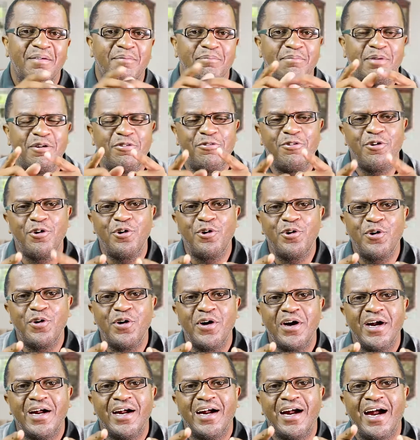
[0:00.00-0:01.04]
Before
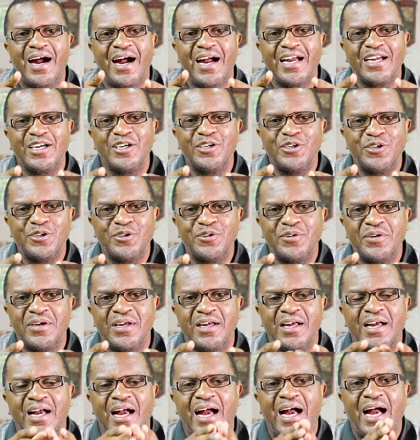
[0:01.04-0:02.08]
I go,
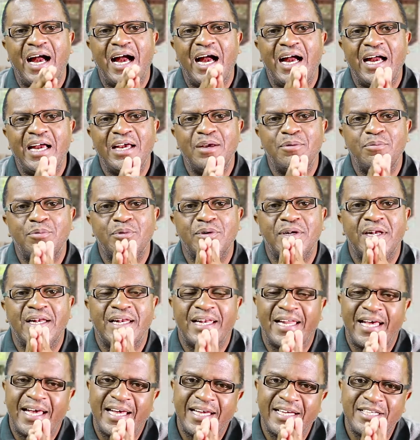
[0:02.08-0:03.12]
I would
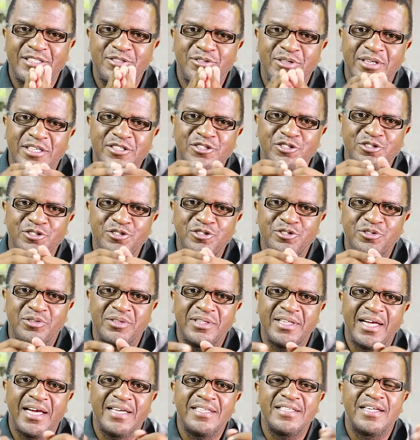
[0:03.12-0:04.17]
like to let you know
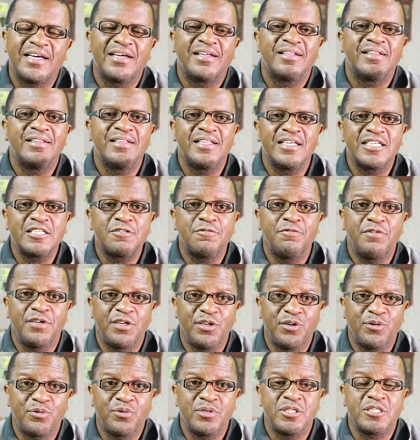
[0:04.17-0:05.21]
that this
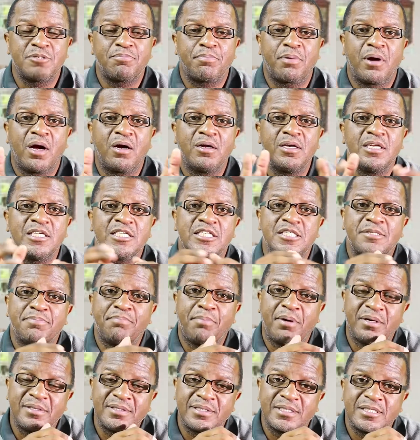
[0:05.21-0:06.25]
video is proudly
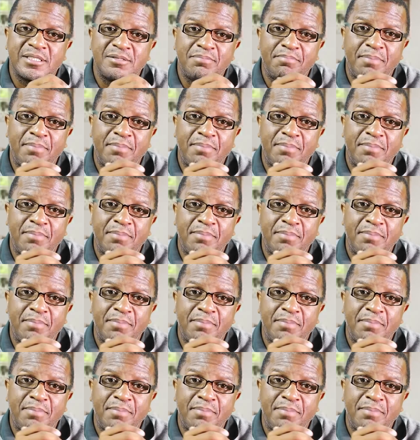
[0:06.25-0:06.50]
sponsored